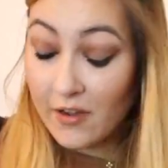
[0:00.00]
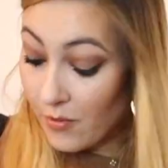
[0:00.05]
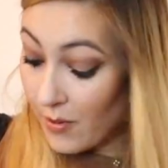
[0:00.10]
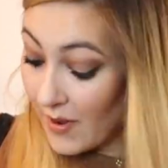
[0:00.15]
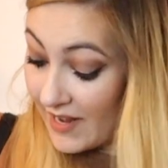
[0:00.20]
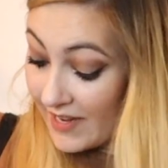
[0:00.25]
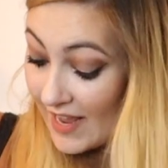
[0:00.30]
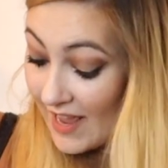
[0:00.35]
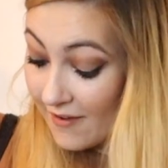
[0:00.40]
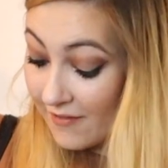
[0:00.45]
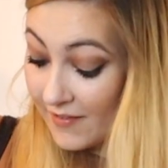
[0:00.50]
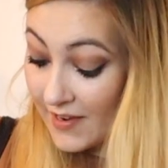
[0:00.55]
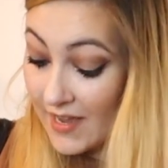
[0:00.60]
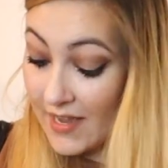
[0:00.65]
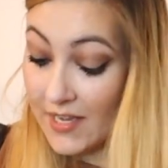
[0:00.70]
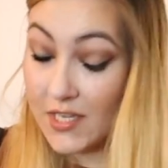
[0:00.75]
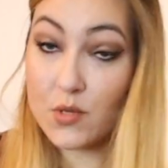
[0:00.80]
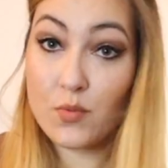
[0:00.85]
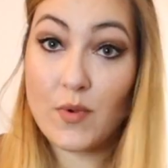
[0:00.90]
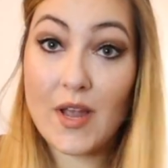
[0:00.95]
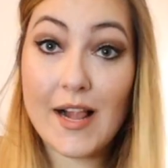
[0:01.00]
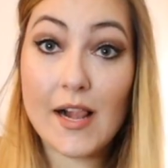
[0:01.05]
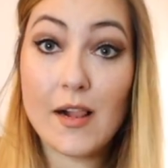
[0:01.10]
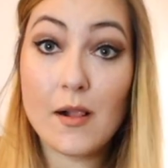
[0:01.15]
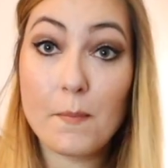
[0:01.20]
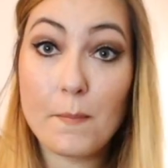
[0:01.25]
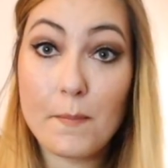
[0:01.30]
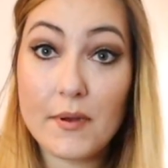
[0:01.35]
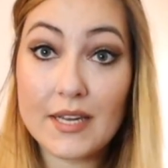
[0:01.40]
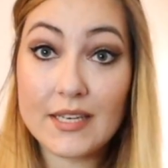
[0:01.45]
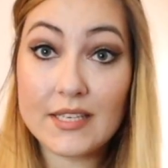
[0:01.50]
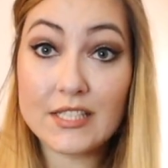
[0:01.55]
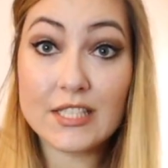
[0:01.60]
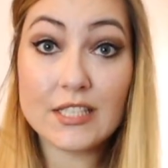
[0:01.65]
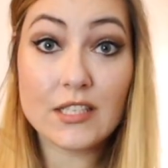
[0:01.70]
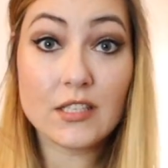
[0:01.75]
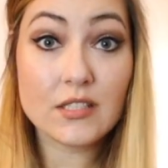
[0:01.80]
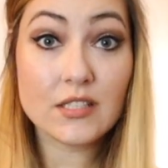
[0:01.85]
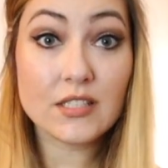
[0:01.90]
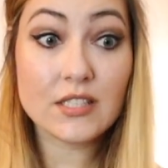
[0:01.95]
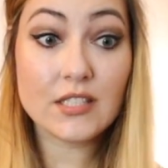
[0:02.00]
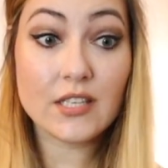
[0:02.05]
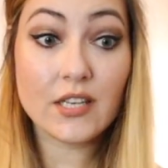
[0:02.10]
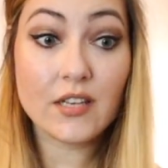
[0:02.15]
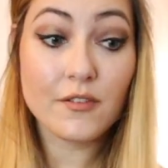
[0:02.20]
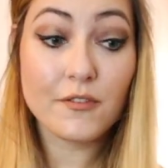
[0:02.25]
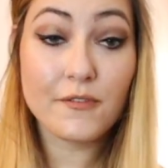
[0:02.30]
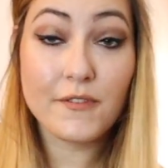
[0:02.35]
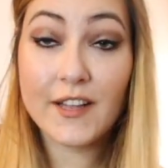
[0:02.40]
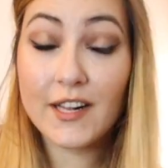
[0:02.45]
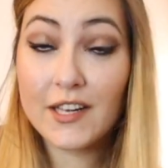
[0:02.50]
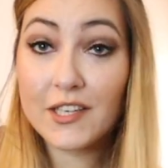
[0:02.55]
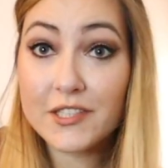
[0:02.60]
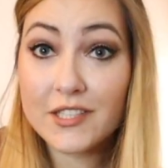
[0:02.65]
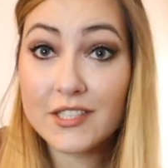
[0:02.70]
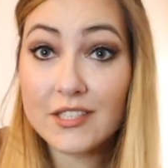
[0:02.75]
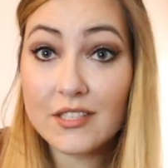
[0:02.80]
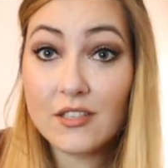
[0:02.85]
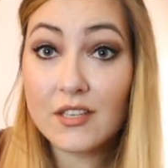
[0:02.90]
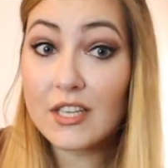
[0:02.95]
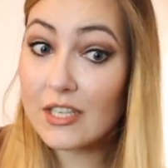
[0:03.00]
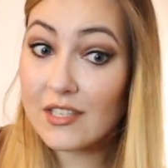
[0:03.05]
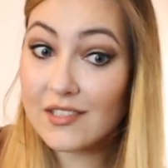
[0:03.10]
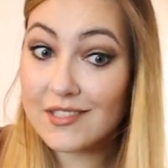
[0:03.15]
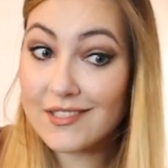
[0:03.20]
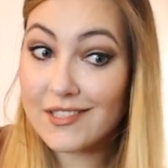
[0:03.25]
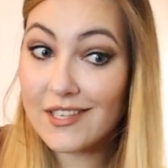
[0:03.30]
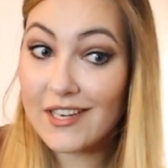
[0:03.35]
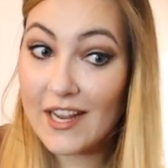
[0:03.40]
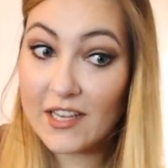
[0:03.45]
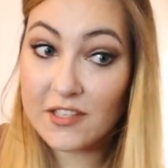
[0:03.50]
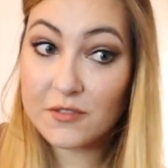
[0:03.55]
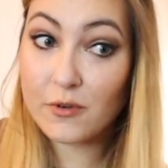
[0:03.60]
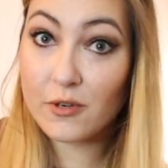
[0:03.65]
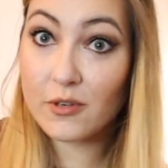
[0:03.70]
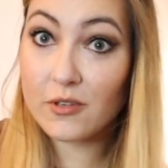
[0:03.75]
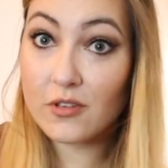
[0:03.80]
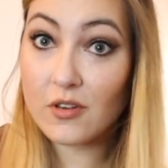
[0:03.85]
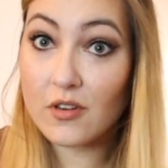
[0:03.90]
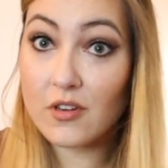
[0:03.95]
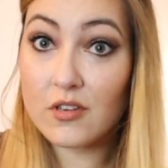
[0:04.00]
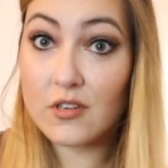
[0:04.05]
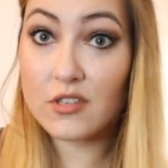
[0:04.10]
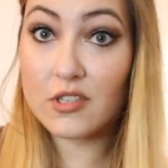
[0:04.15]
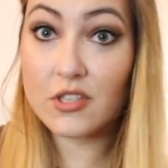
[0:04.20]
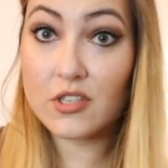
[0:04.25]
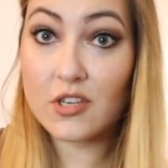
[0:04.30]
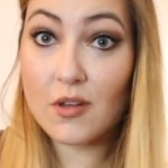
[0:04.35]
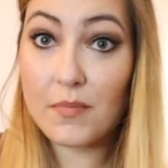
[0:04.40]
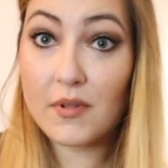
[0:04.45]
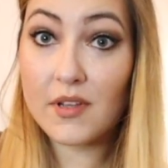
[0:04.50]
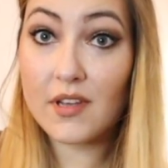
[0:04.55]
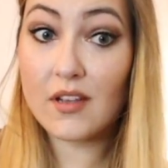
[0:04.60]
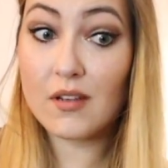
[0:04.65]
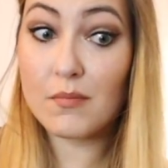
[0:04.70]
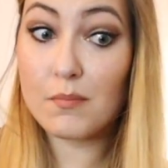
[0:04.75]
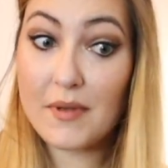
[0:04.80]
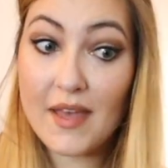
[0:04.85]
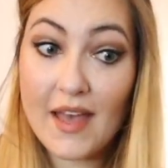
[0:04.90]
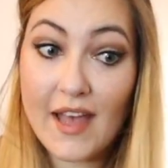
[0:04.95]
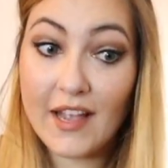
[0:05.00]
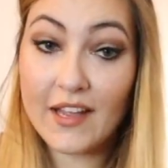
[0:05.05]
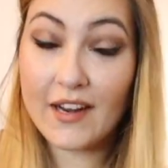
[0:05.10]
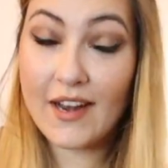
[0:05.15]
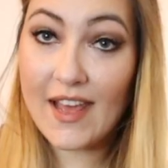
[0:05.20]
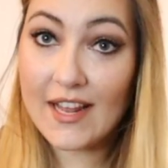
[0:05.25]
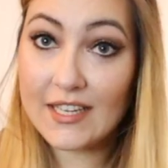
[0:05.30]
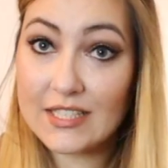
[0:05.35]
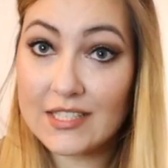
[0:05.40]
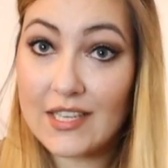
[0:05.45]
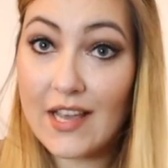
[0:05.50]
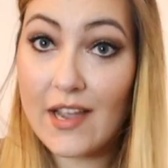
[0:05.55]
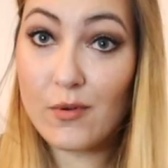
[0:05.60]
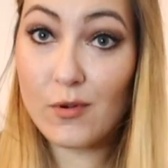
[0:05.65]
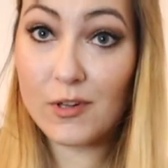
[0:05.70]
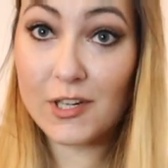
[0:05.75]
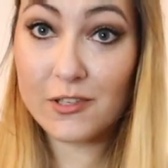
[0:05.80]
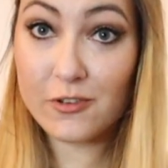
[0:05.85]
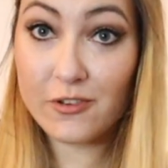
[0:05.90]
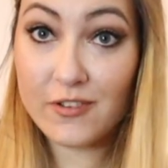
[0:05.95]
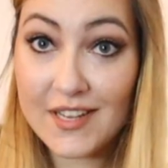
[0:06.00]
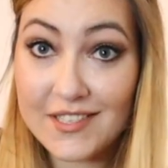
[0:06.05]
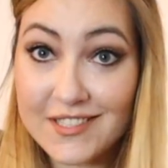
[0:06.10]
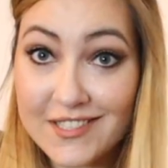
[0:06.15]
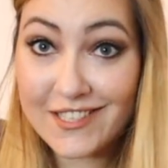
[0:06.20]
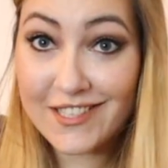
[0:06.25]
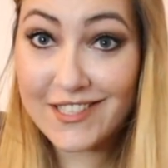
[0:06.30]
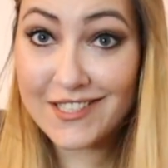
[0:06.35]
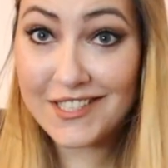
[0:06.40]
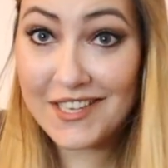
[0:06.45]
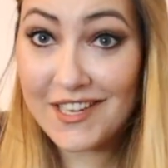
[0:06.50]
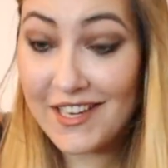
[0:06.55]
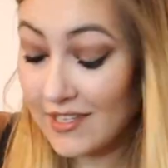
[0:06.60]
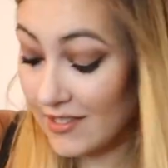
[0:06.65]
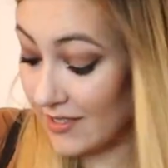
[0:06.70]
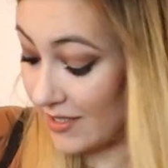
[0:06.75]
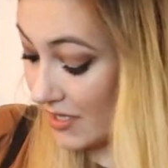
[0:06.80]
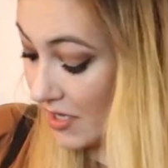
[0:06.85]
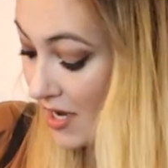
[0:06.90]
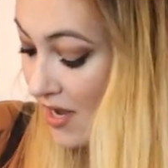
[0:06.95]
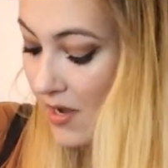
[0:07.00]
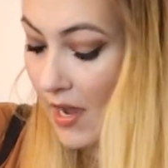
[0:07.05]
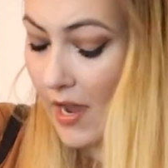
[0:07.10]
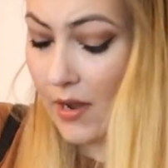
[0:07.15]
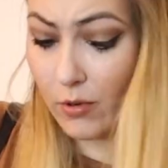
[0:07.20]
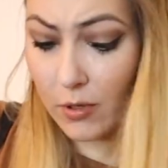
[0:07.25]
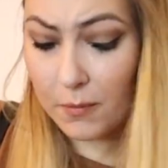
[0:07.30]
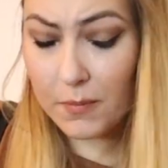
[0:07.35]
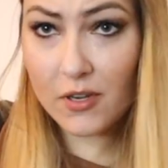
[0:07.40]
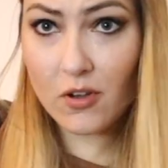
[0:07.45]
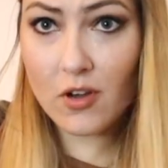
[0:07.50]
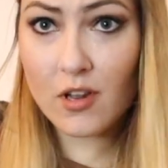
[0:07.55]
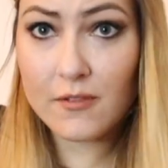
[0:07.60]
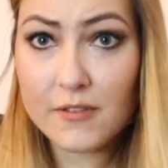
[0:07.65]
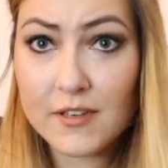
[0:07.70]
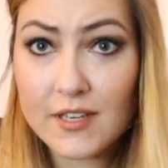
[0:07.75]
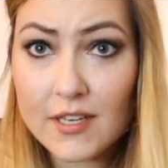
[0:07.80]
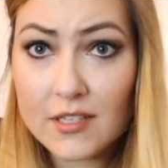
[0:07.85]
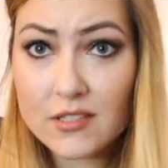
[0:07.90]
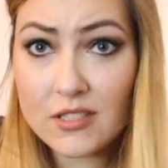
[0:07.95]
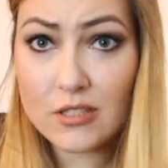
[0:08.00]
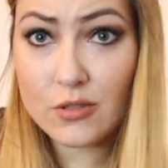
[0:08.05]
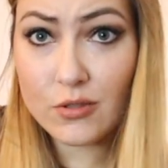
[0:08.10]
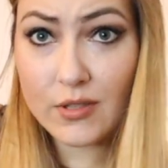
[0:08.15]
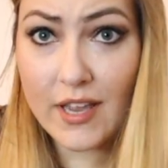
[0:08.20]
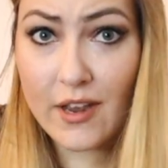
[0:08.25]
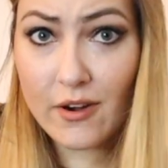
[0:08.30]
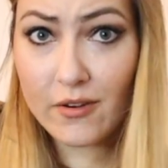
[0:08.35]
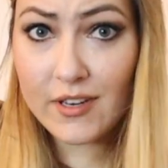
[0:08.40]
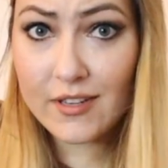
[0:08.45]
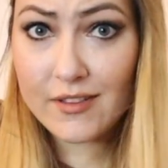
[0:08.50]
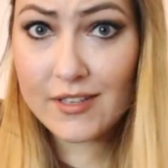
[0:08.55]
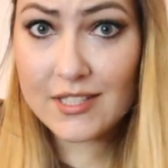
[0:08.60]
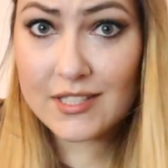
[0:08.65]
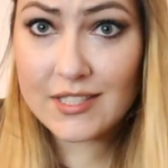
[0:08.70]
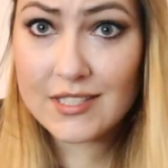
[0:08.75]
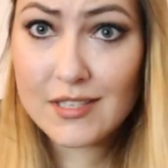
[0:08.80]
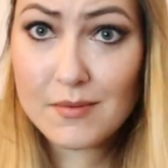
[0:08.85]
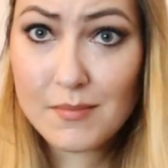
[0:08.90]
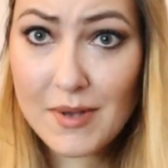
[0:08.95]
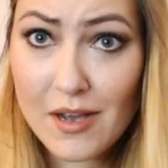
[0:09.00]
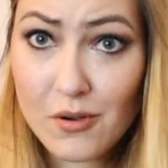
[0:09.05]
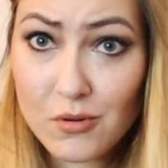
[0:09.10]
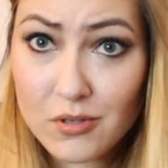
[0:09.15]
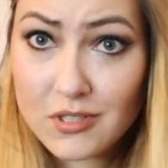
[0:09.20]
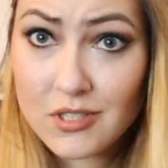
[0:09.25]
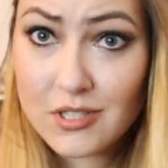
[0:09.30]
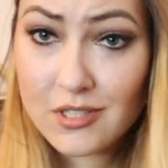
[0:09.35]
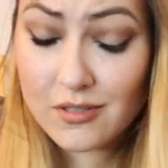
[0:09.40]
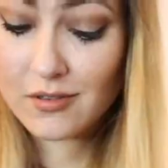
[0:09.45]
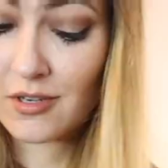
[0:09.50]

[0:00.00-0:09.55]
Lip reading: quite heavy as well, but since Filt is an expert on shopping bag nets, I will trust it, and I would be confident to carry this amount